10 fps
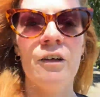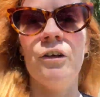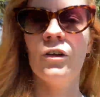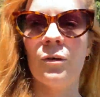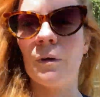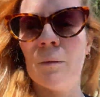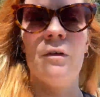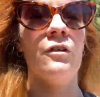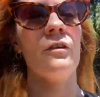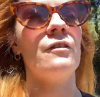you can maybe
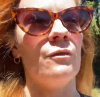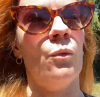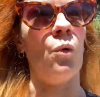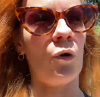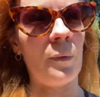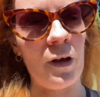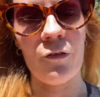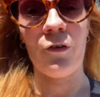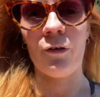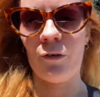just walk
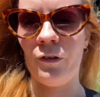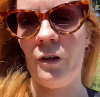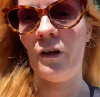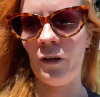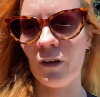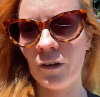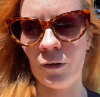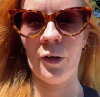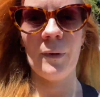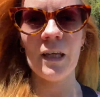barefoot on
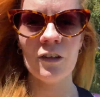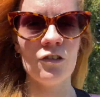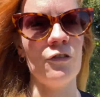the beach,